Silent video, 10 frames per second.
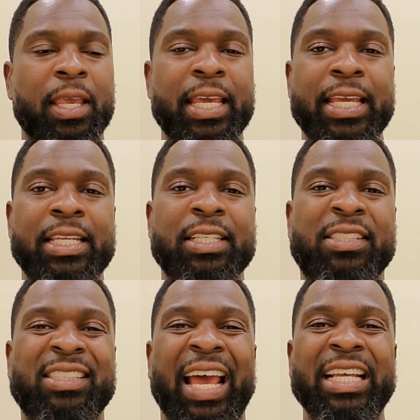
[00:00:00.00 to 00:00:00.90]

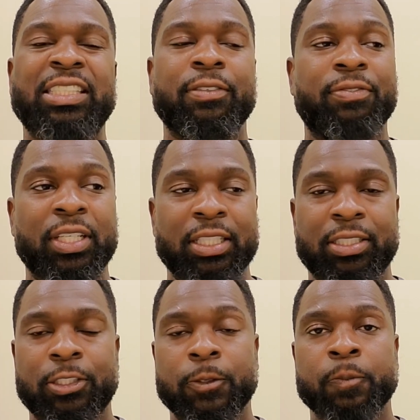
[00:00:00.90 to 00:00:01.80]

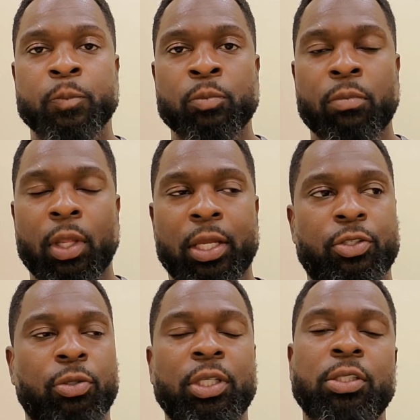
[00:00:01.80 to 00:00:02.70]
indecisiveness. And
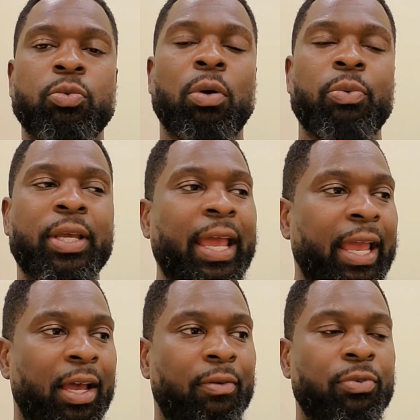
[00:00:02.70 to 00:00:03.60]
so this is what we
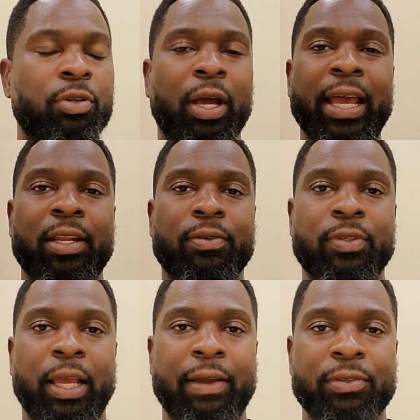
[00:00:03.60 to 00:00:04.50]
have. I
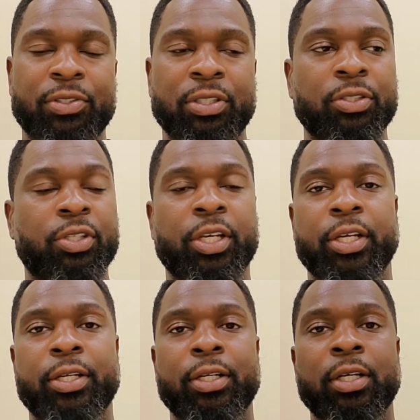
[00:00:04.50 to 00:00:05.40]
have a sister
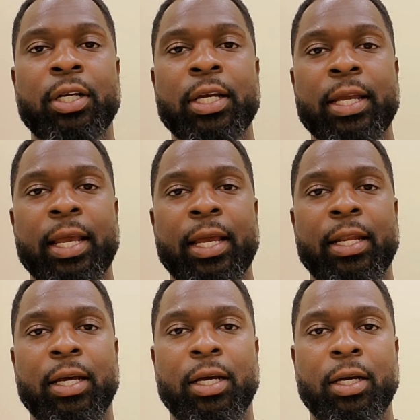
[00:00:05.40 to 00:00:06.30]
here at
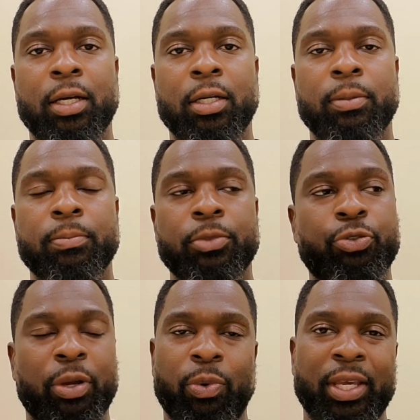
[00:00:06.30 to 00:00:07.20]

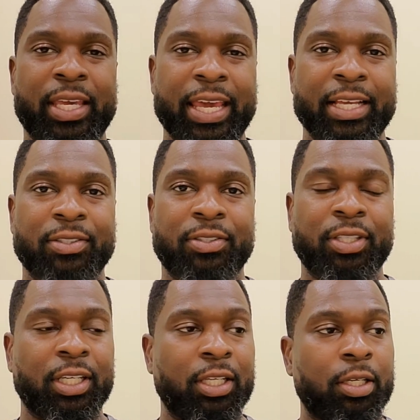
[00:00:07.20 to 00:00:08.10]
Straightway, Kansas
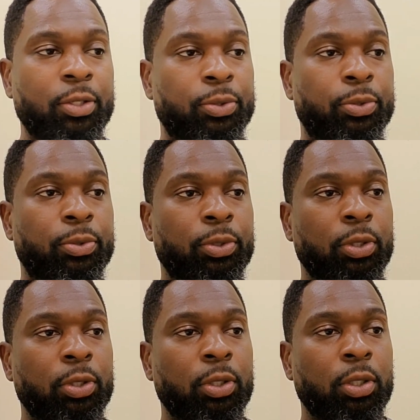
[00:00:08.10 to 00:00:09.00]
City, who
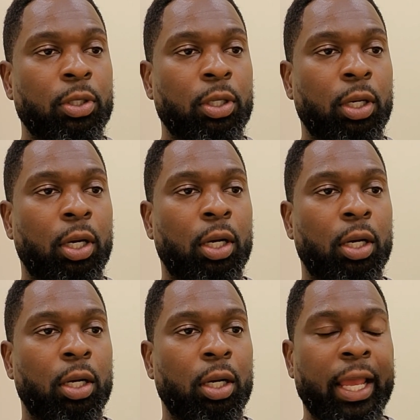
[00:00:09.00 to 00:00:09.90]

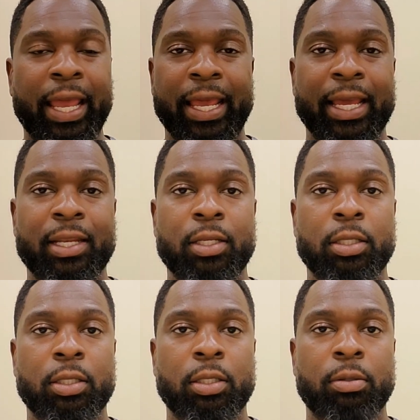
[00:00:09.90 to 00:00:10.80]
had
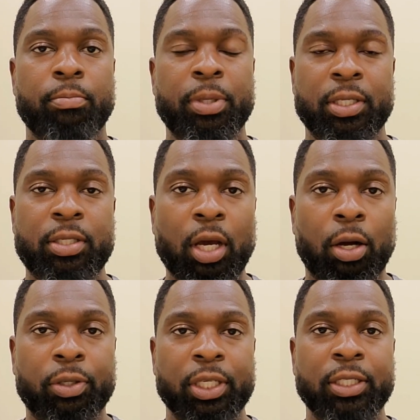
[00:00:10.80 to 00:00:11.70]
been
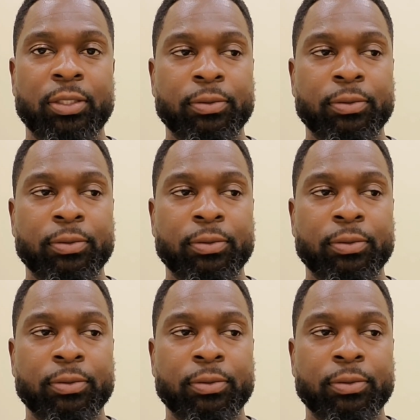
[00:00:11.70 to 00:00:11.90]
talking